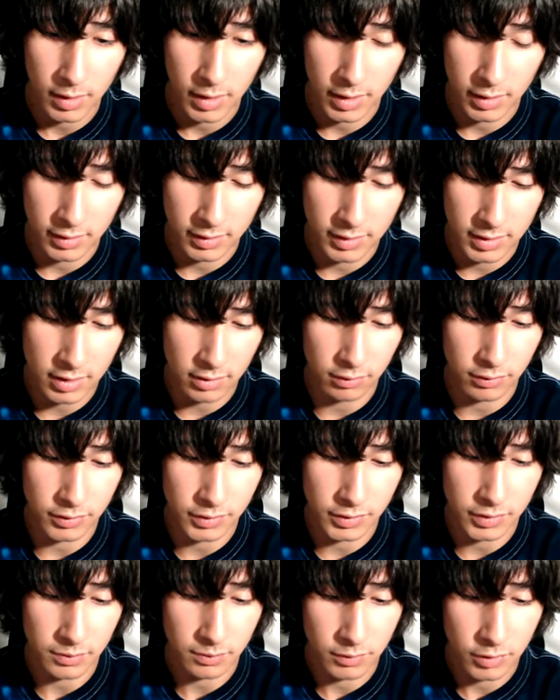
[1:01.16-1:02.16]

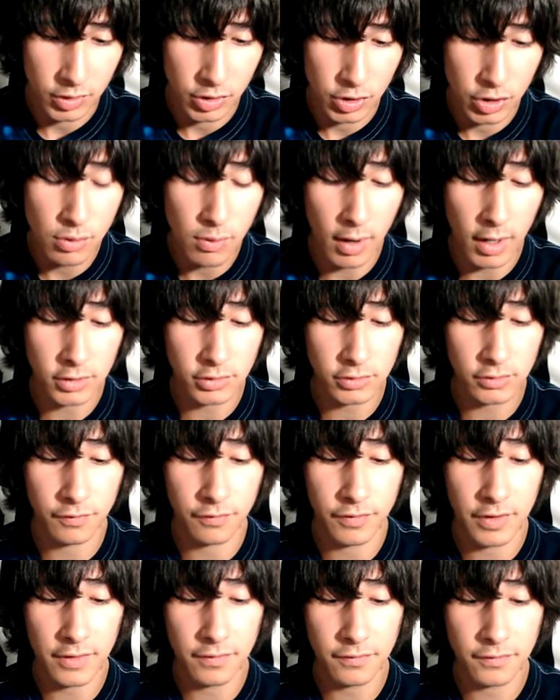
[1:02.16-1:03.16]
deals
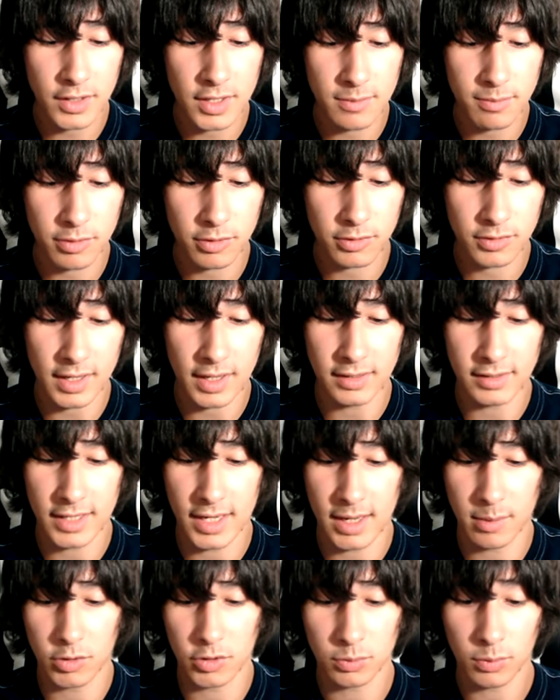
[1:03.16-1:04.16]
250%
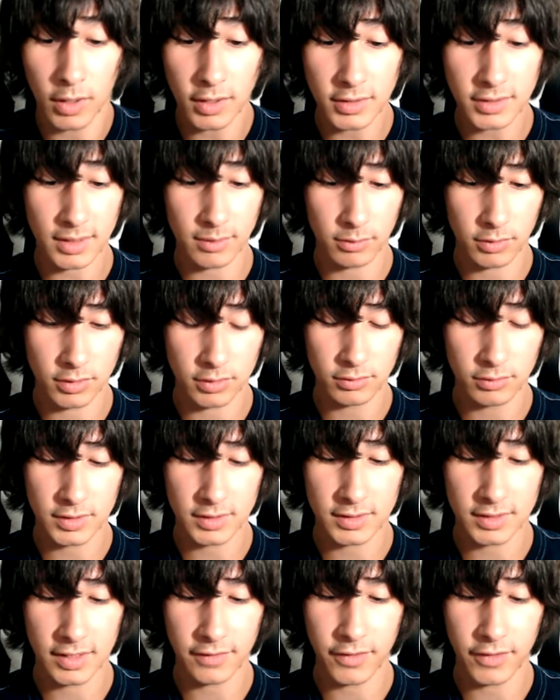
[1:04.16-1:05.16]
damage once and reduces
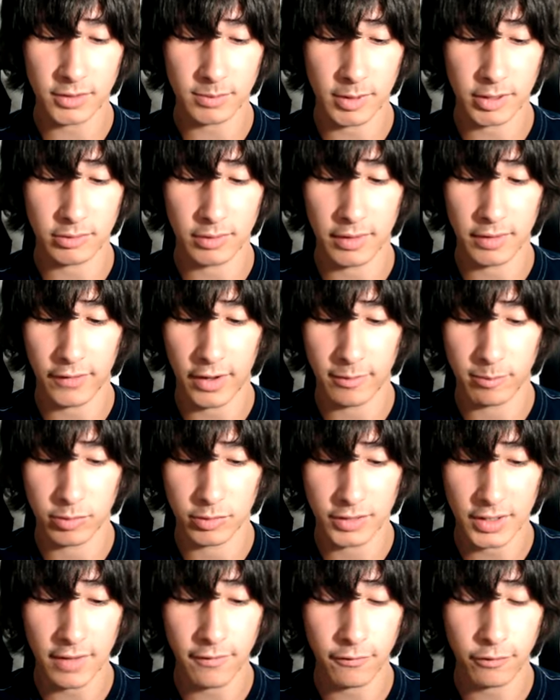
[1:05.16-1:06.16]
defense by
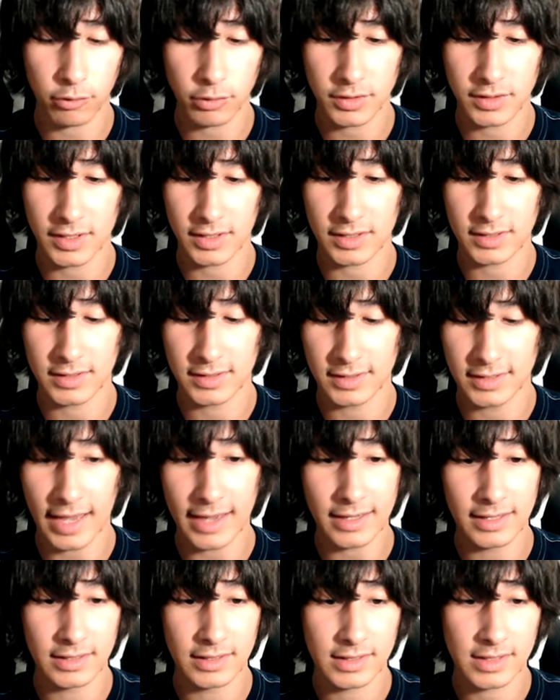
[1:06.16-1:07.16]
25% for 60
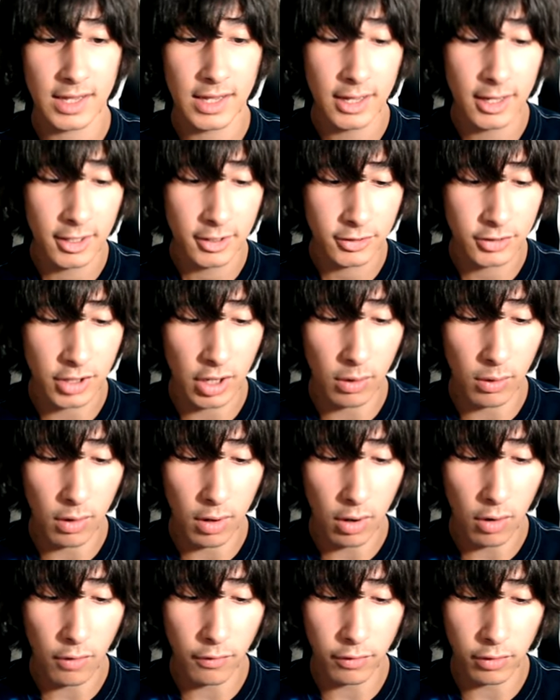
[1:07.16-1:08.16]
seconds. So
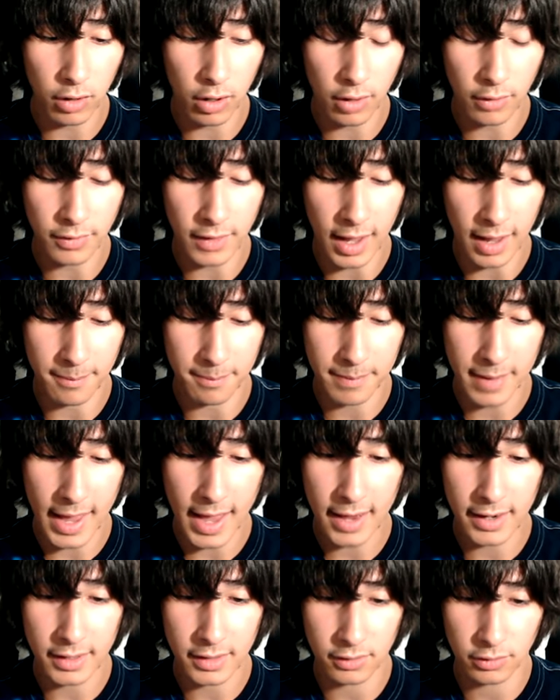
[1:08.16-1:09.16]
overall not
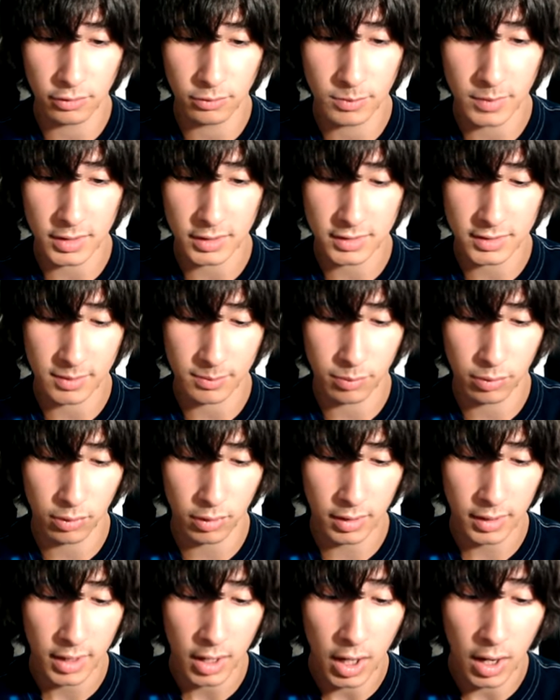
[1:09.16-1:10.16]
bad and Luminous
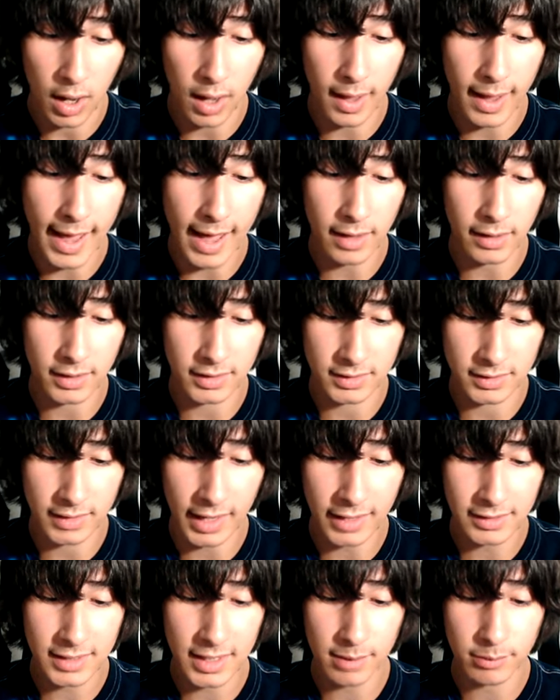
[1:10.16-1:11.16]
support. All allies
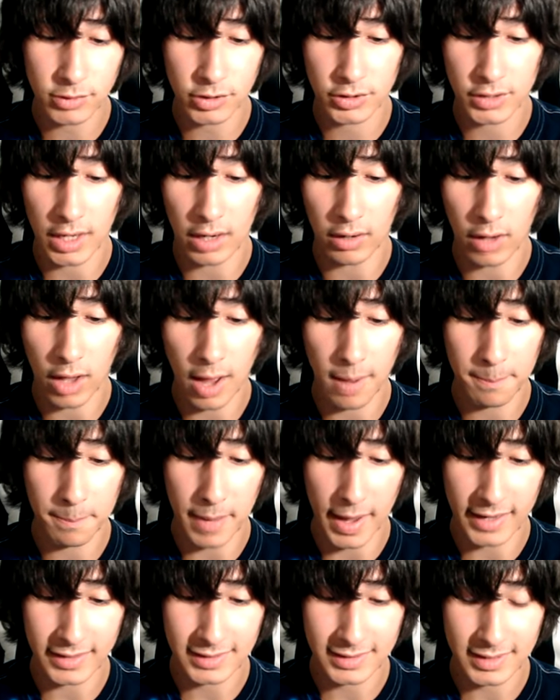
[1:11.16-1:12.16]
light damage dealt up
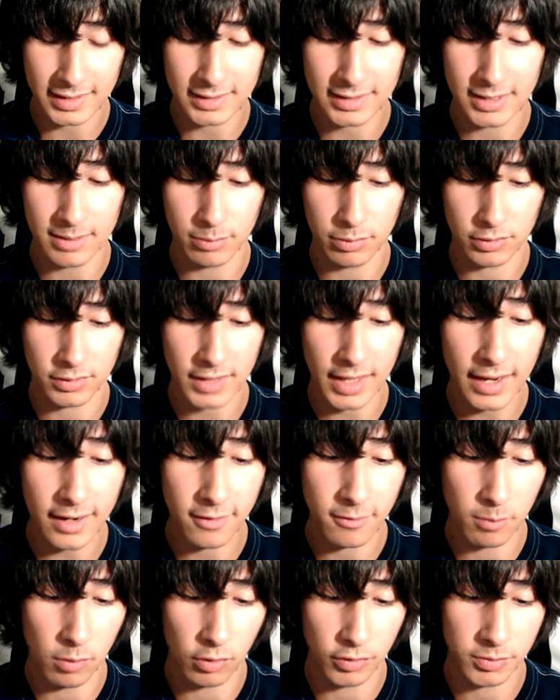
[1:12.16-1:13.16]
by 16% if
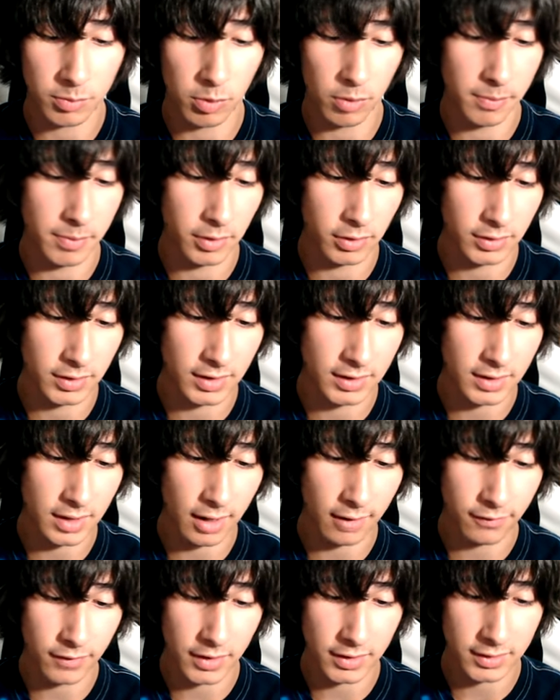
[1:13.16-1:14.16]
multiple abilities
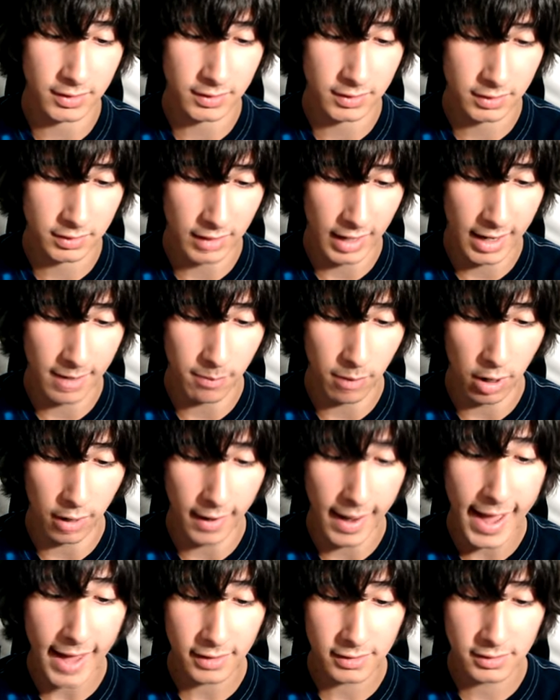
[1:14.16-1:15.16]
of this type are
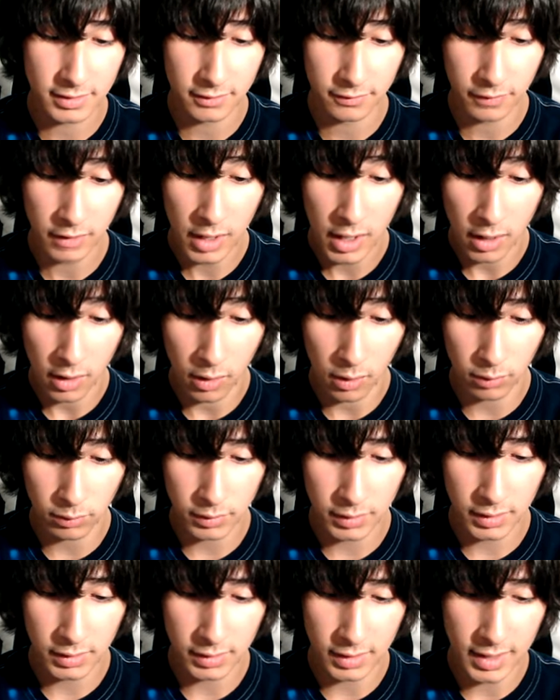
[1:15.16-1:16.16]
active.
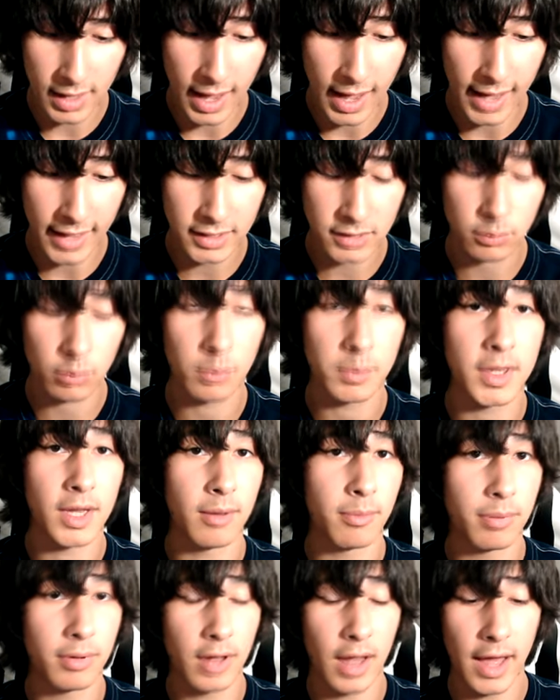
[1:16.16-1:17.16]
Only the highest will be
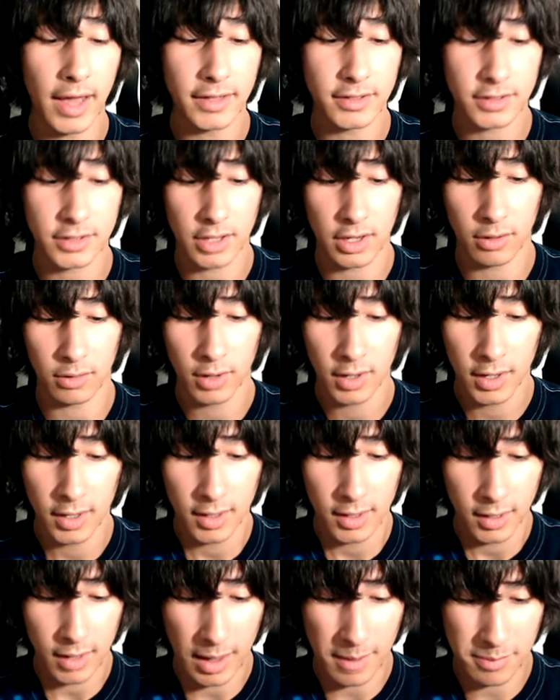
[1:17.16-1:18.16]
applied so
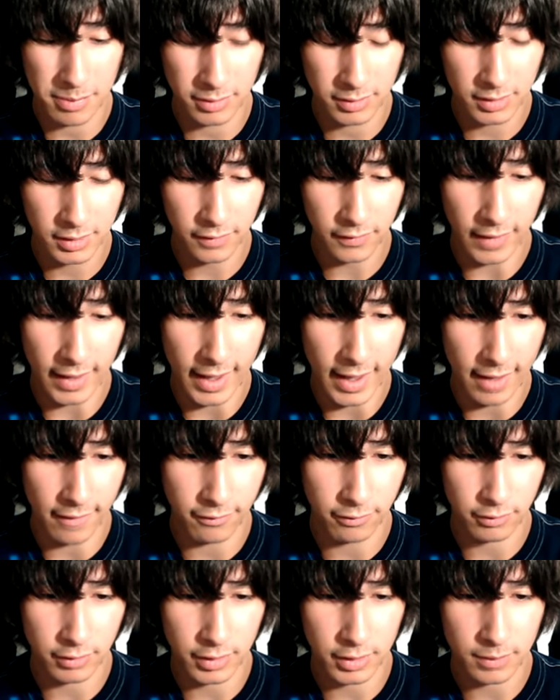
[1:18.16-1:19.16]
I believe
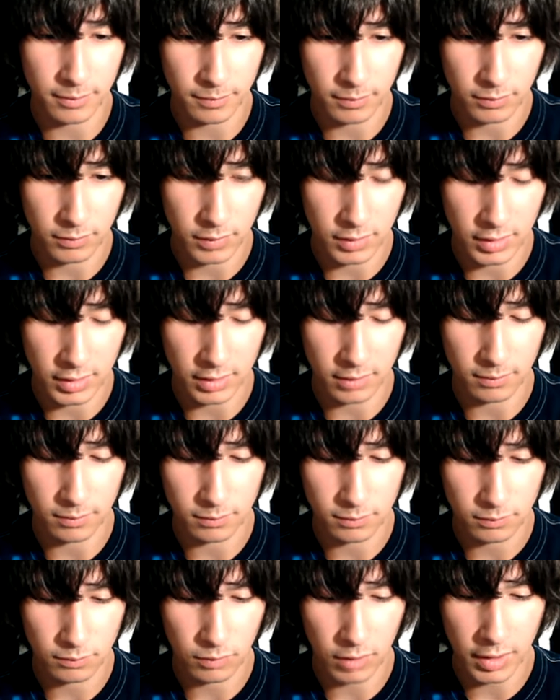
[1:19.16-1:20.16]
every
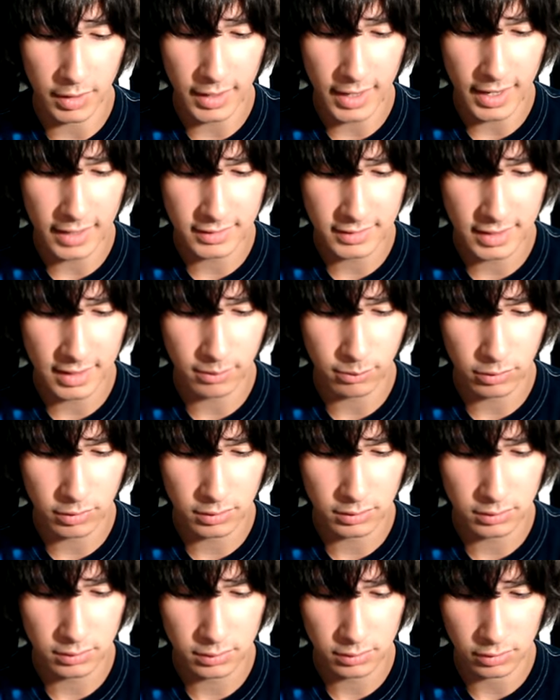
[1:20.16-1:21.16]
one has that one,
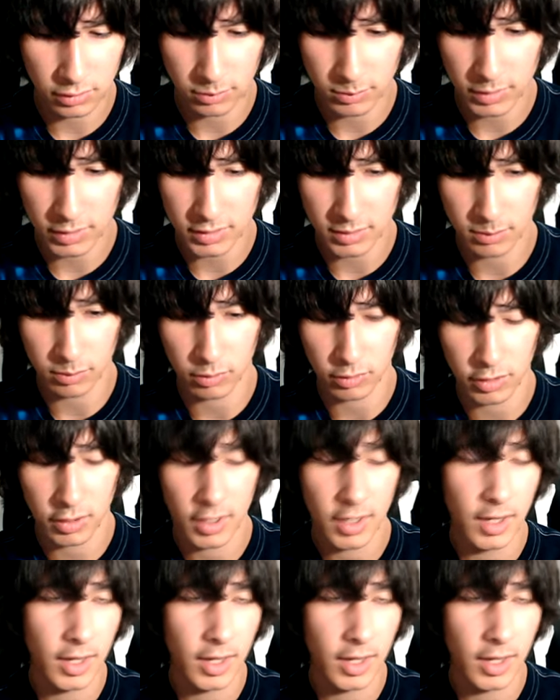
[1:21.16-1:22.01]
Luminous support.